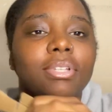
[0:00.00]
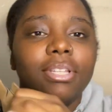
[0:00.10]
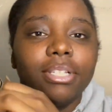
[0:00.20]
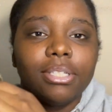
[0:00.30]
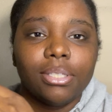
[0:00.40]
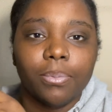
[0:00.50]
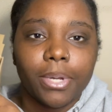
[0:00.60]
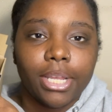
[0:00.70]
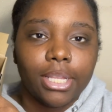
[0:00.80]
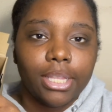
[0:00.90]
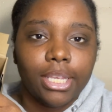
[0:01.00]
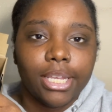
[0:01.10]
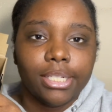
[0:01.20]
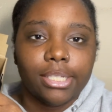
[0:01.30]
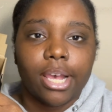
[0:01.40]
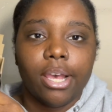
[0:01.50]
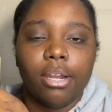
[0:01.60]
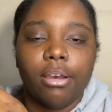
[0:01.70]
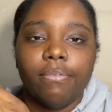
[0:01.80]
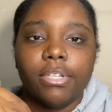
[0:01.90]
this is what the inside
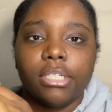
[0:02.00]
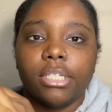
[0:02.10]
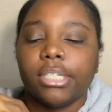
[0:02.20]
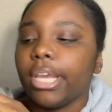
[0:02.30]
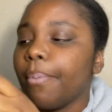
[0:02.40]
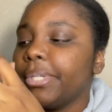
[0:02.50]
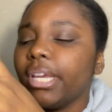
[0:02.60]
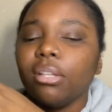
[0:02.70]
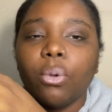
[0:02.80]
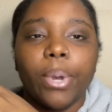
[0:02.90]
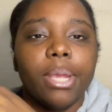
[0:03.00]
of this looks like. I'm gonna take out the white